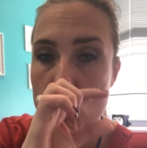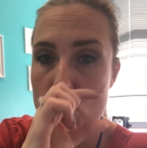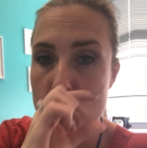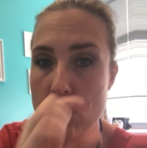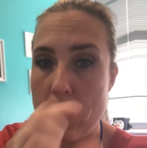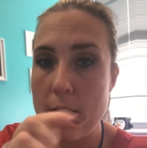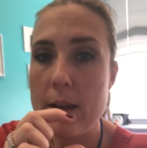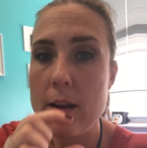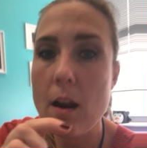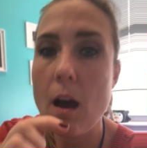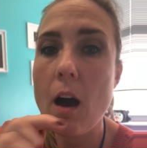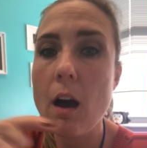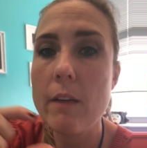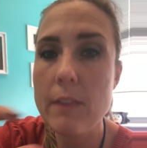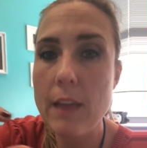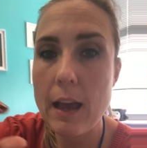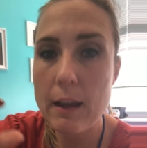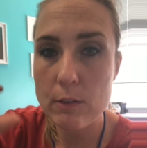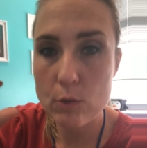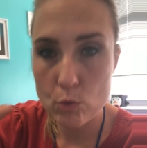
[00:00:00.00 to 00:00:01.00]
right
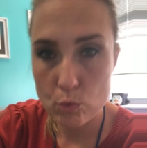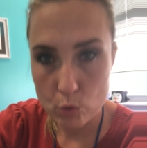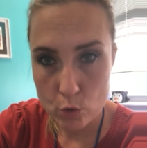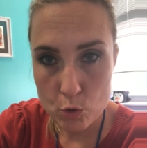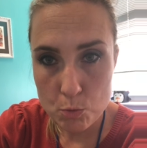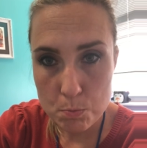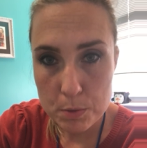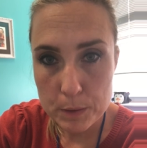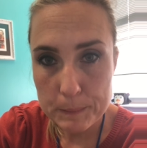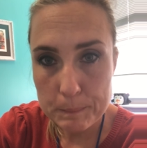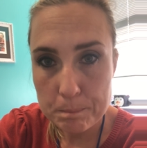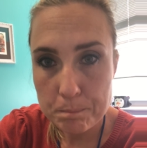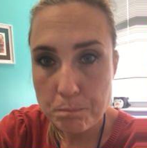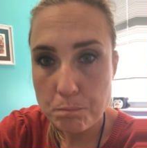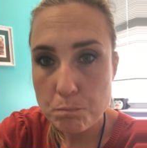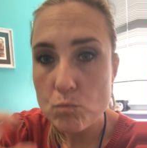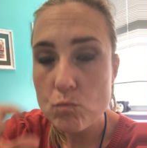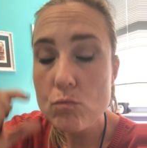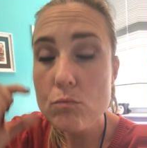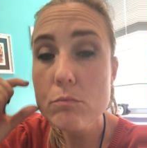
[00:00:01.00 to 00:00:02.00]
on that group,
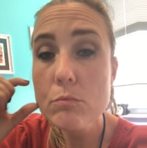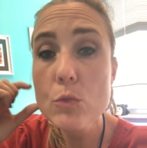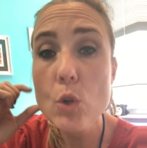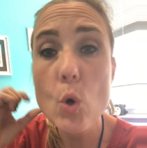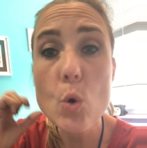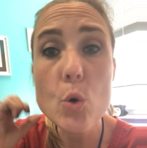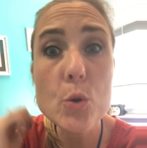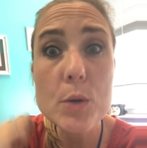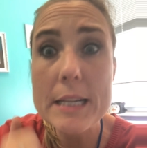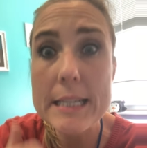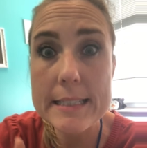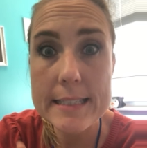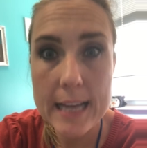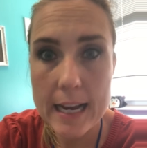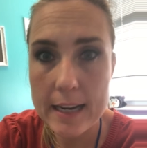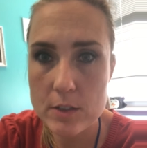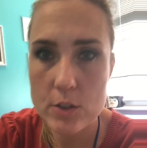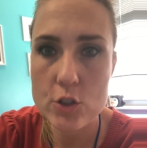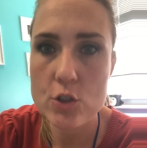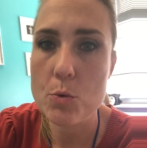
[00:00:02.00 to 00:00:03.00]
or you could
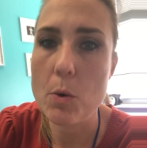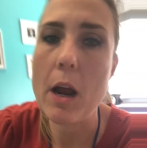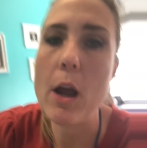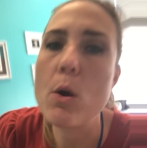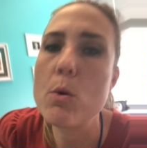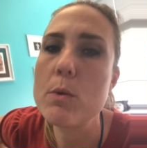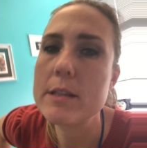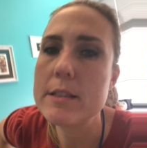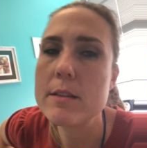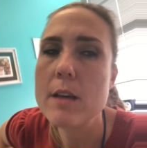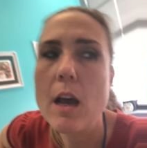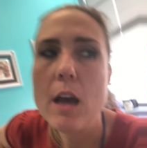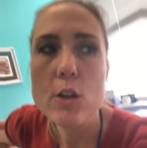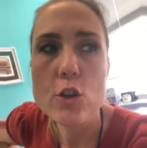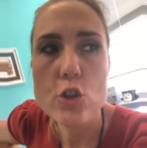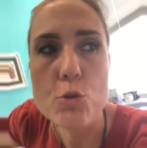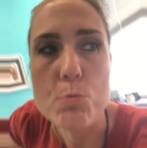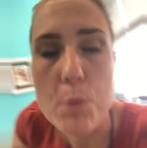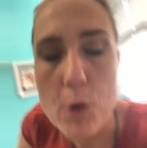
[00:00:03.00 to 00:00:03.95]
text it to her. I always do